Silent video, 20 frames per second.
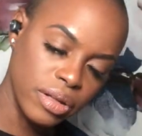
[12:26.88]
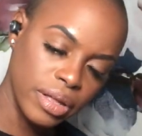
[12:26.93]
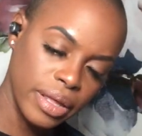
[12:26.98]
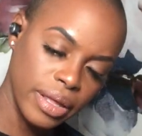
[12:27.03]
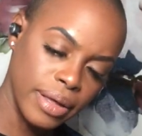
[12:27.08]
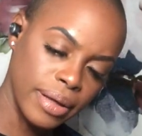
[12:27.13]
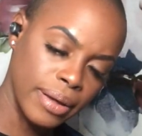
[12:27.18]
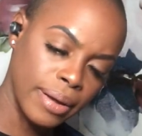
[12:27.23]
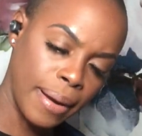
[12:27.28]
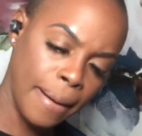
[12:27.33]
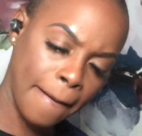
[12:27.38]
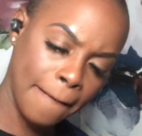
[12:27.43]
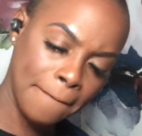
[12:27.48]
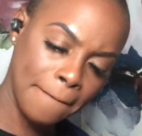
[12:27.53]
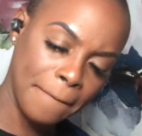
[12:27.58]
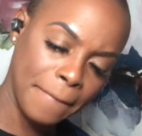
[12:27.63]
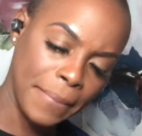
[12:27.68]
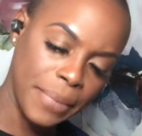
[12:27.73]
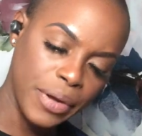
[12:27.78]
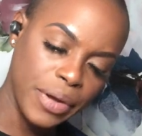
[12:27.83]
Yeah.
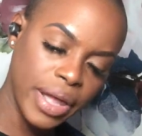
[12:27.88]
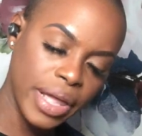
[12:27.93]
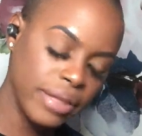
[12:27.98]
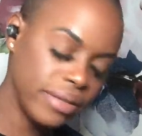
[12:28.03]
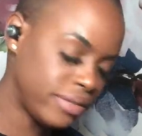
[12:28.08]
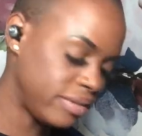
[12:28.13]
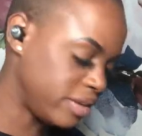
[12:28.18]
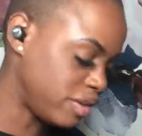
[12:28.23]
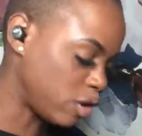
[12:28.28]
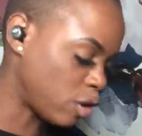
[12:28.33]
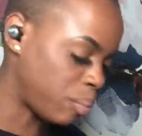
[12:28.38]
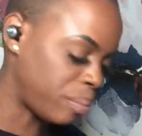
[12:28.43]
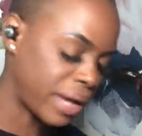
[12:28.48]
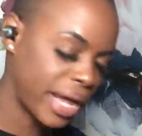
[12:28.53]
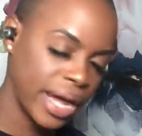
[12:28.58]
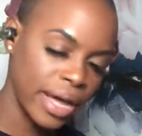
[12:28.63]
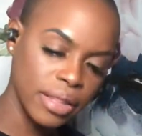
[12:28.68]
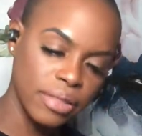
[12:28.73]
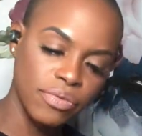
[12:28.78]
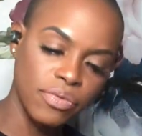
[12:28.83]
You can't see your
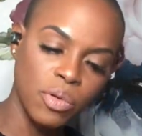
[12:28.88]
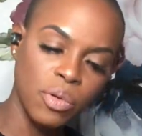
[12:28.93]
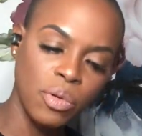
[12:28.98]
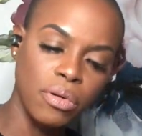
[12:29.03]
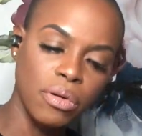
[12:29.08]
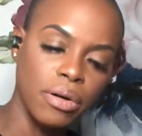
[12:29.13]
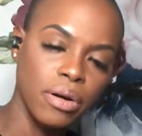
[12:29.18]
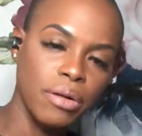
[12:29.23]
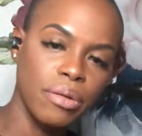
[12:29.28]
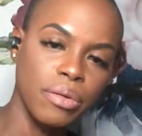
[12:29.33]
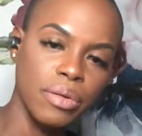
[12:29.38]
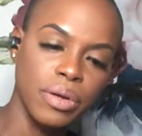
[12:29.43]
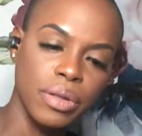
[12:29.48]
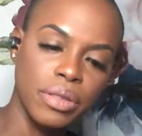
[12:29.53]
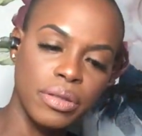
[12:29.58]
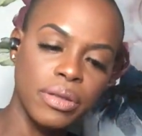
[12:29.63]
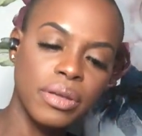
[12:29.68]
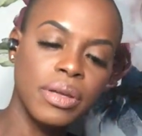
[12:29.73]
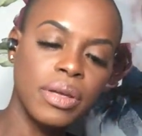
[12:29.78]
path forward with